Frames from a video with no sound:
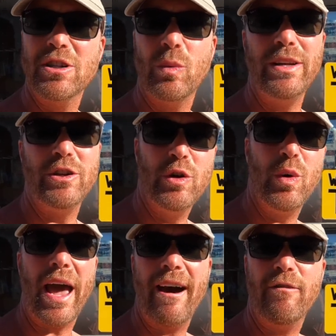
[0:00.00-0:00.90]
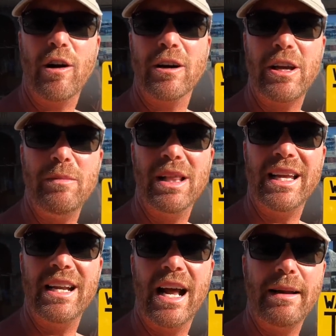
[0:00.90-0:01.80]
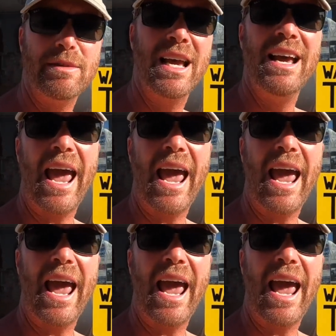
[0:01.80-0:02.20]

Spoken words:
so we do have our accumulated items